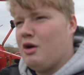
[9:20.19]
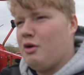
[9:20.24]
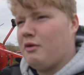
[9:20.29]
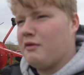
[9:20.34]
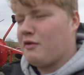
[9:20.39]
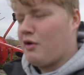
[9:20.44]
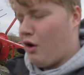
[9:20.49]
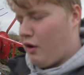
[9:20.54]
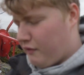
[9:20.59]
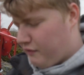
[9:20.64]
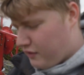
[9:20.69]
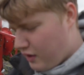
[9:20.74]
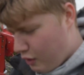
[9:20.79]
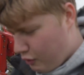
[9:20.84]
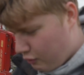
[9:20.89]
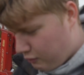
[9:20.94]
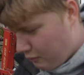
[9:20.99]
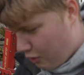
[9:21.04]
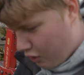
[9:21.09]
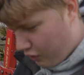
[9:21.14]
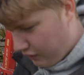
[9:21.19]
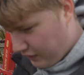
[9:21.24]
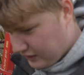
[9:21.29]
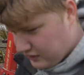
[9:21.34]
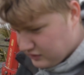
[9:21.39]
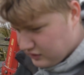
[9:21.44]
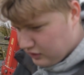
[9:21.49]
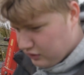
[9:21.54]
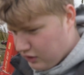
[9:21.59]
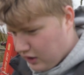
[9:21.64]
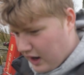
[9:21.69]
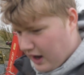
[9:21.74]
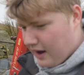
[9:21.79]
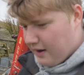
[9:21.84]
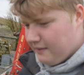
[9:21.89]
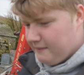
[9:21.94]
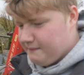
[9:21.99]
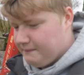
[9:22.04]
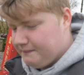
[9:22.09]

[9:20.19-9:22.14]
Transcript: We've got a few more things to look at.